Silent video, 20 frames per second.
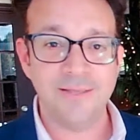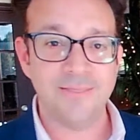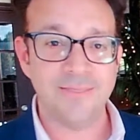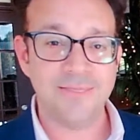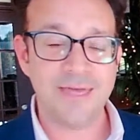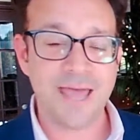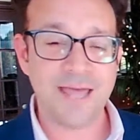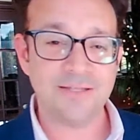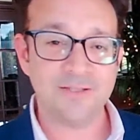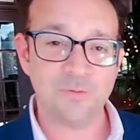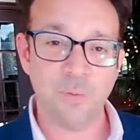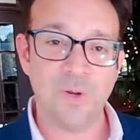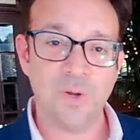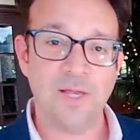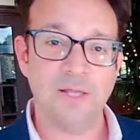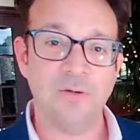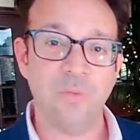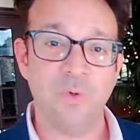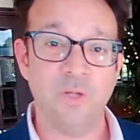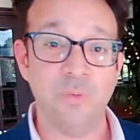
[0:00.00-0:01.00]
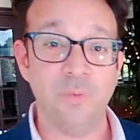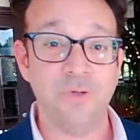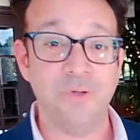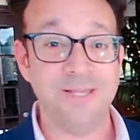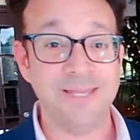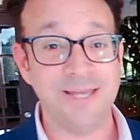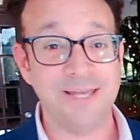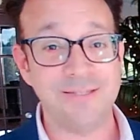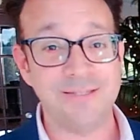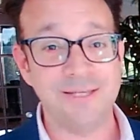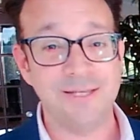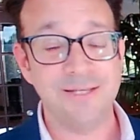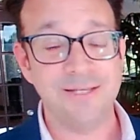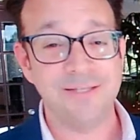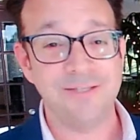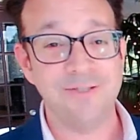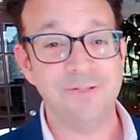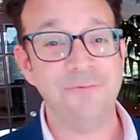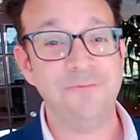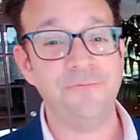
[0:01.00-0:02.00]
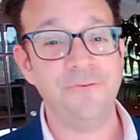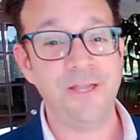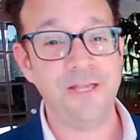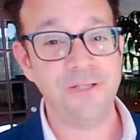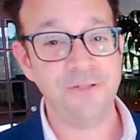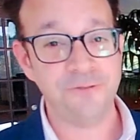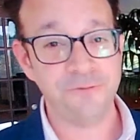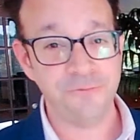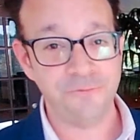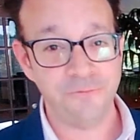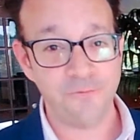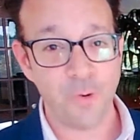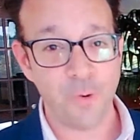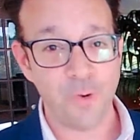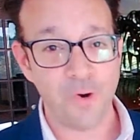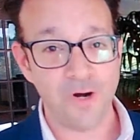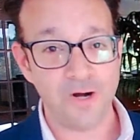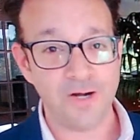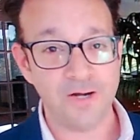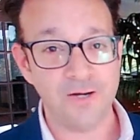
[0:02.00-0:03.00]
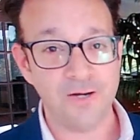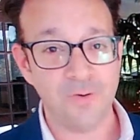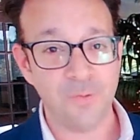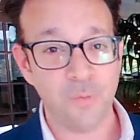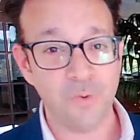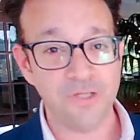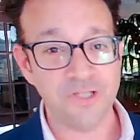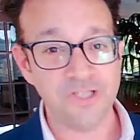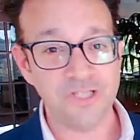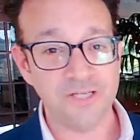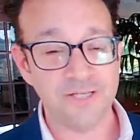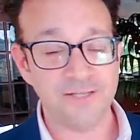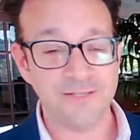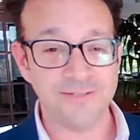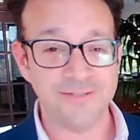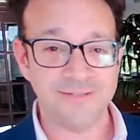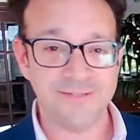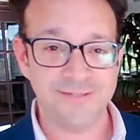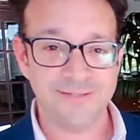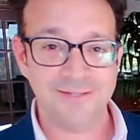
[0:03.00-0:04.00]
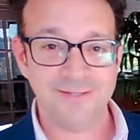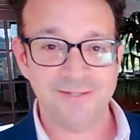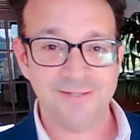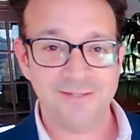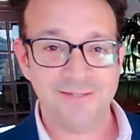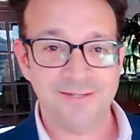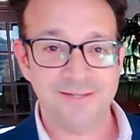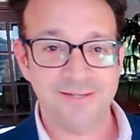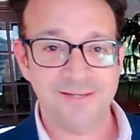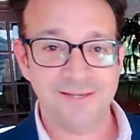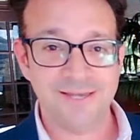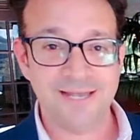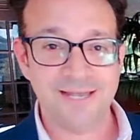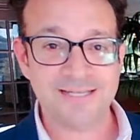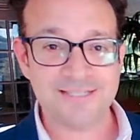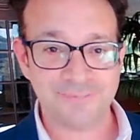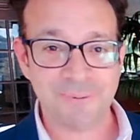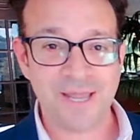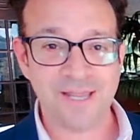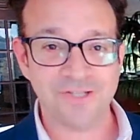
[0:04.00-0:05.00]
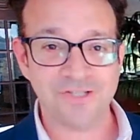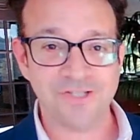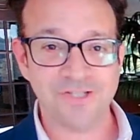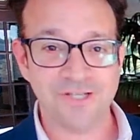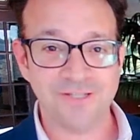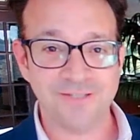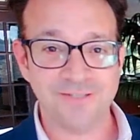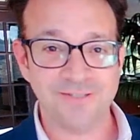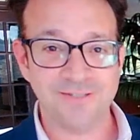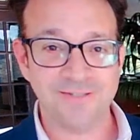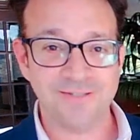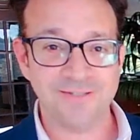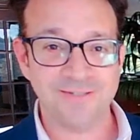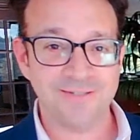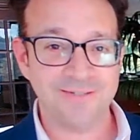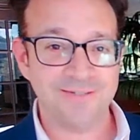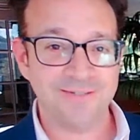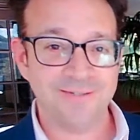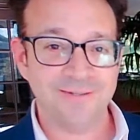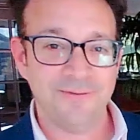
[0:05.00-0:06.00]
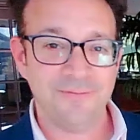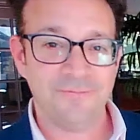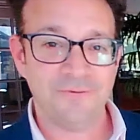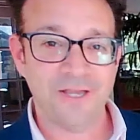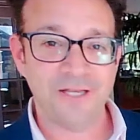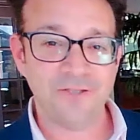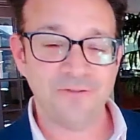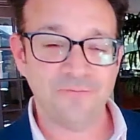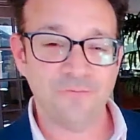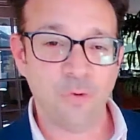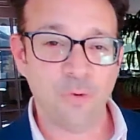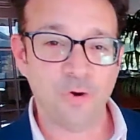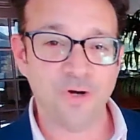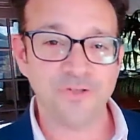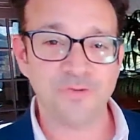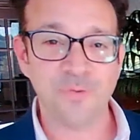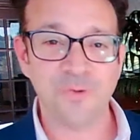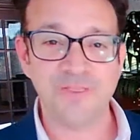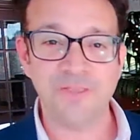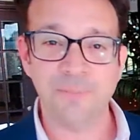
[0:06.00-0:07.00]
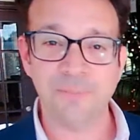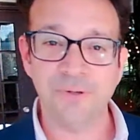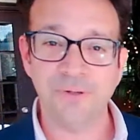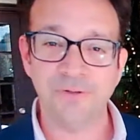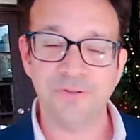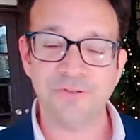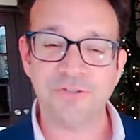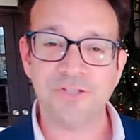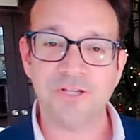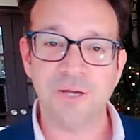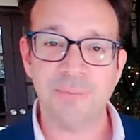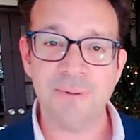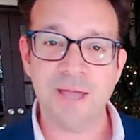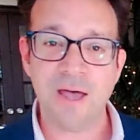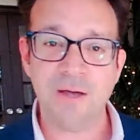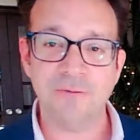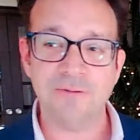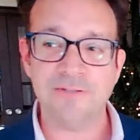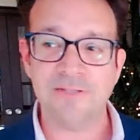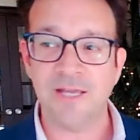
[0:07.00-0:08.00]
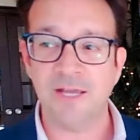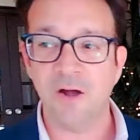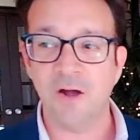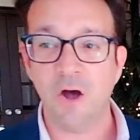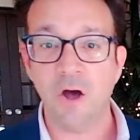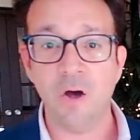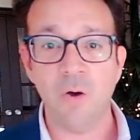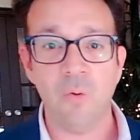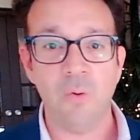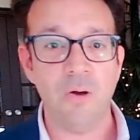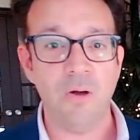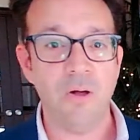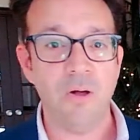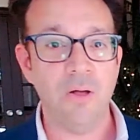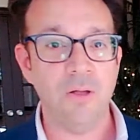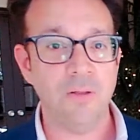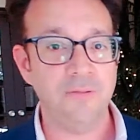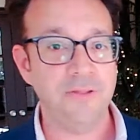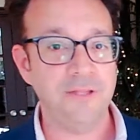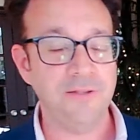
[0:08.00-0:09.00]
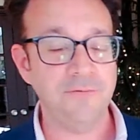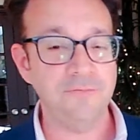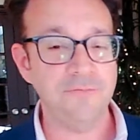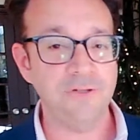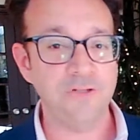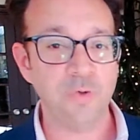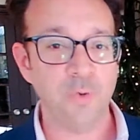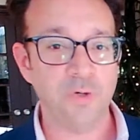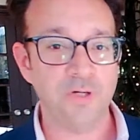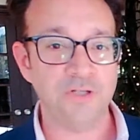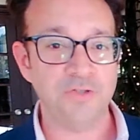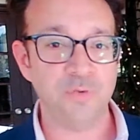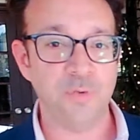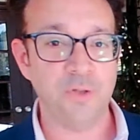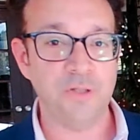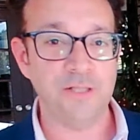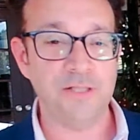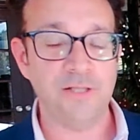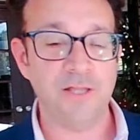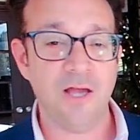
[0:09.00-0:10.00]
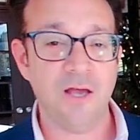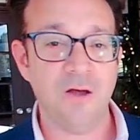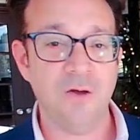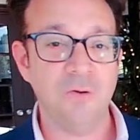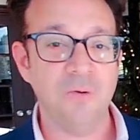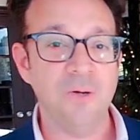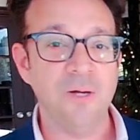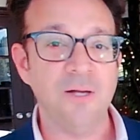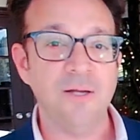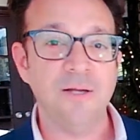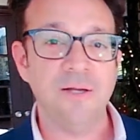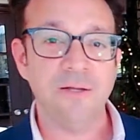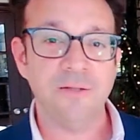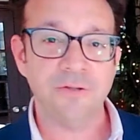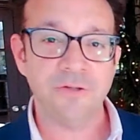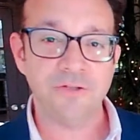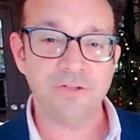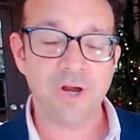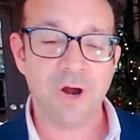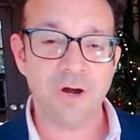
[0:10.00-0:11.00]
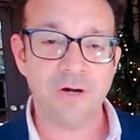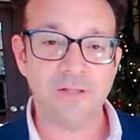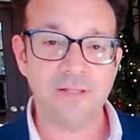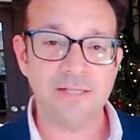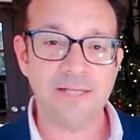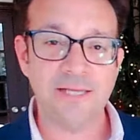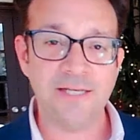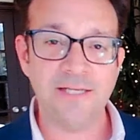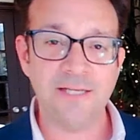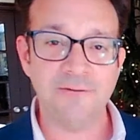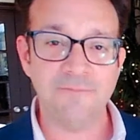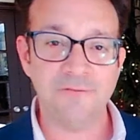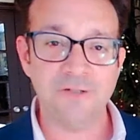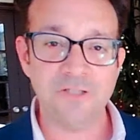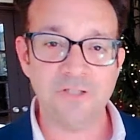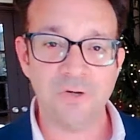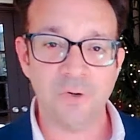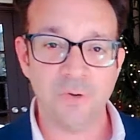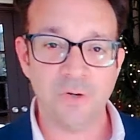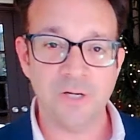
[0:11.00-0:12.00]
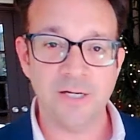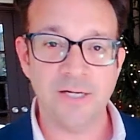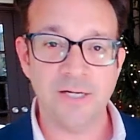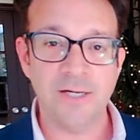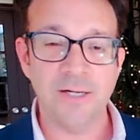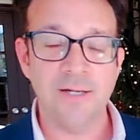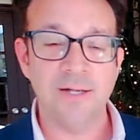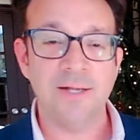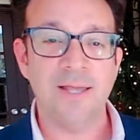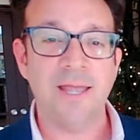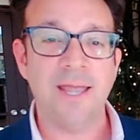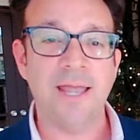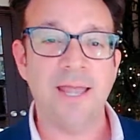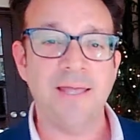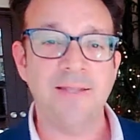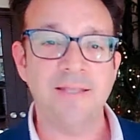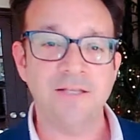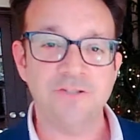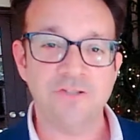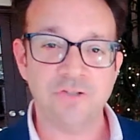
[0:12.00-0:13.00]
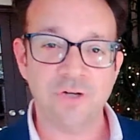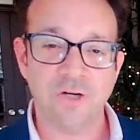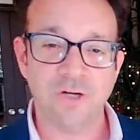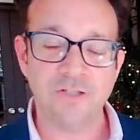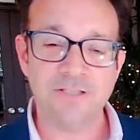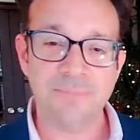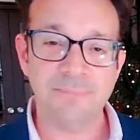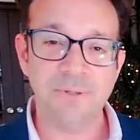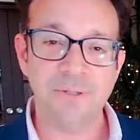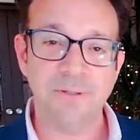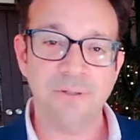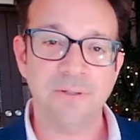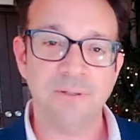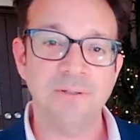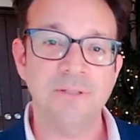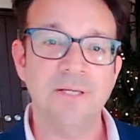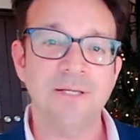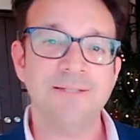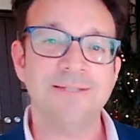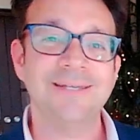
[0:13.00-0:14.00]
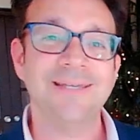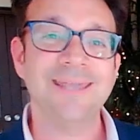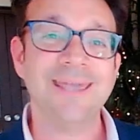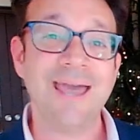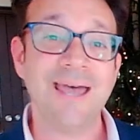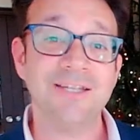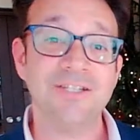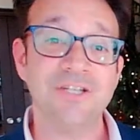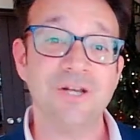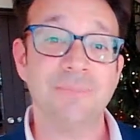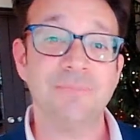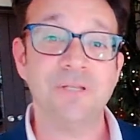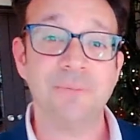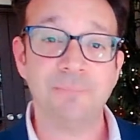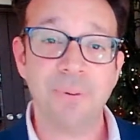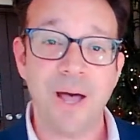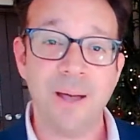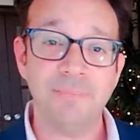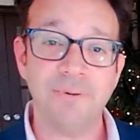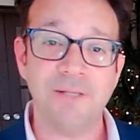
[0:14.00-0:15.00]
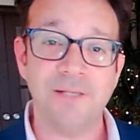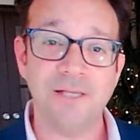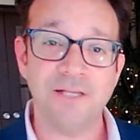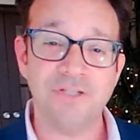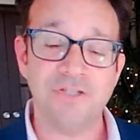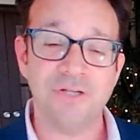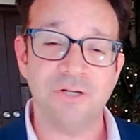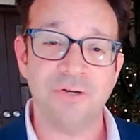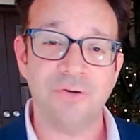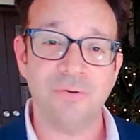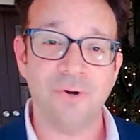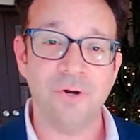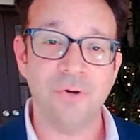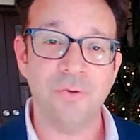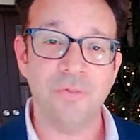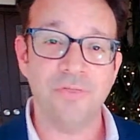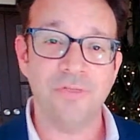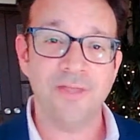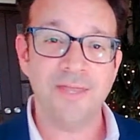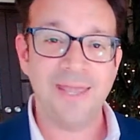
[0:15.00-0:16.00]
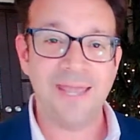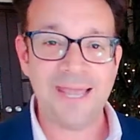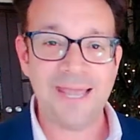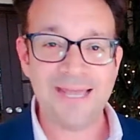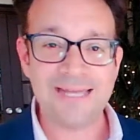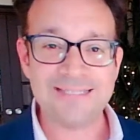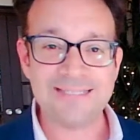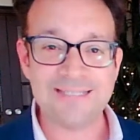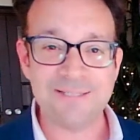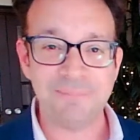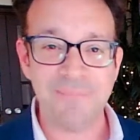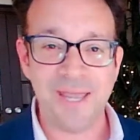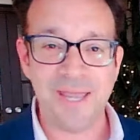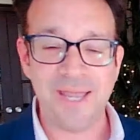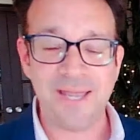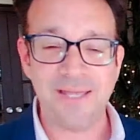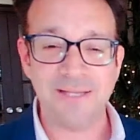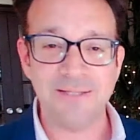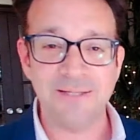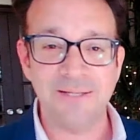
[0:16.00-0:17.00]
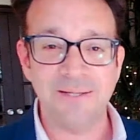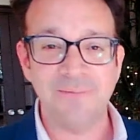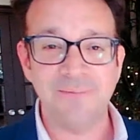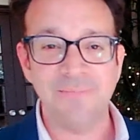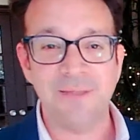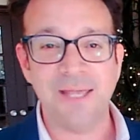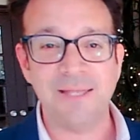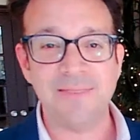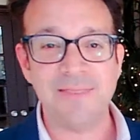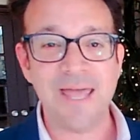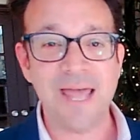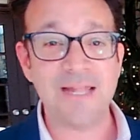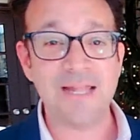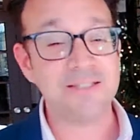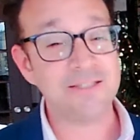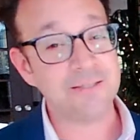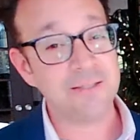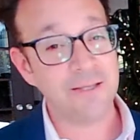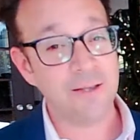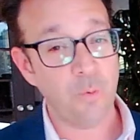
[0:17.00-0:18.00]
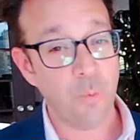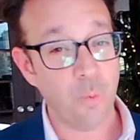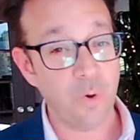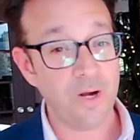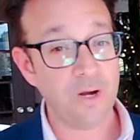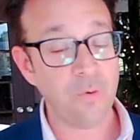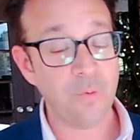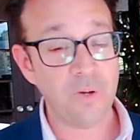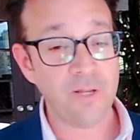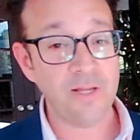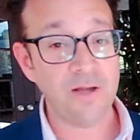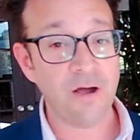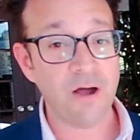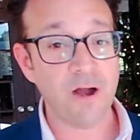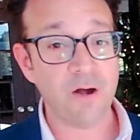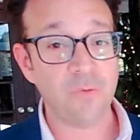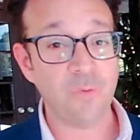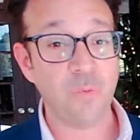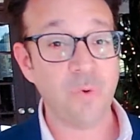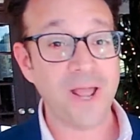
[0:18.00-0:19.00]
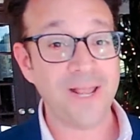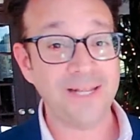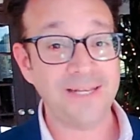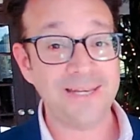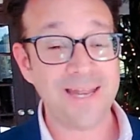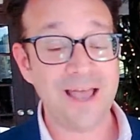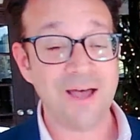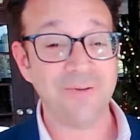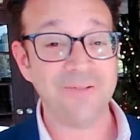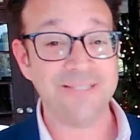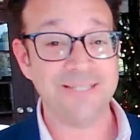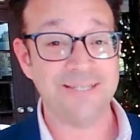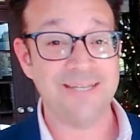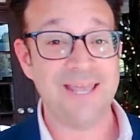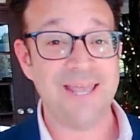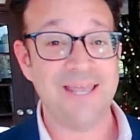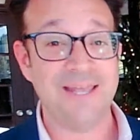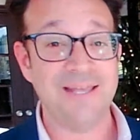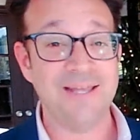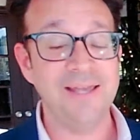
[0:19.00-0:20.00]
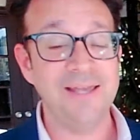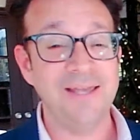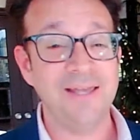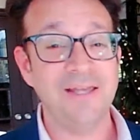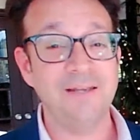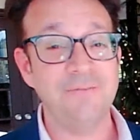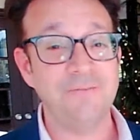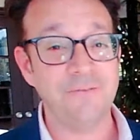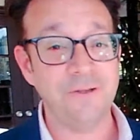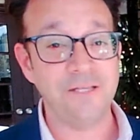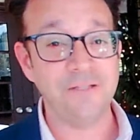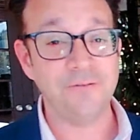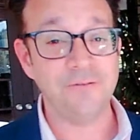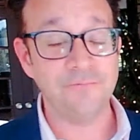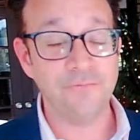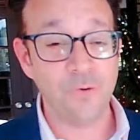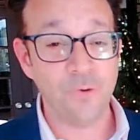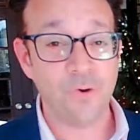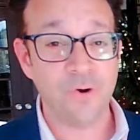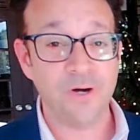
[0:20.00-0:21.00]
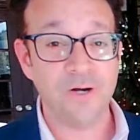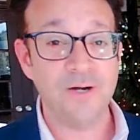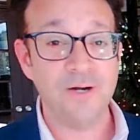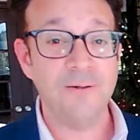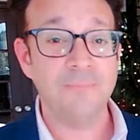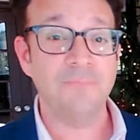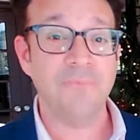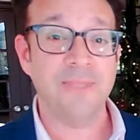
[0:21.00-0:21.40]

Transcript: that's when we will get to phase 4, which is expansion. Phase 4 is when the builders come out and say, oh, the inventory is really low. There's hardly any inventory, and they start to build to catch up to population growth and demand. And that's where we are right now today in phase 4,